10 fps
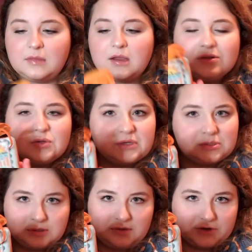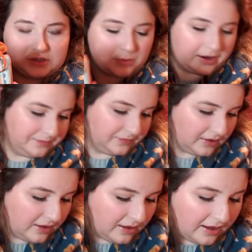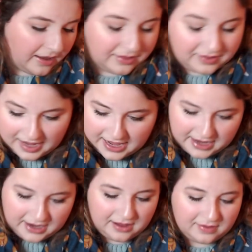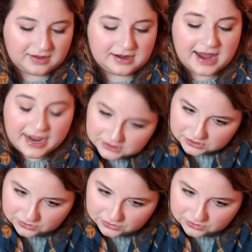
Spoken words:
So this was the first one. Then the next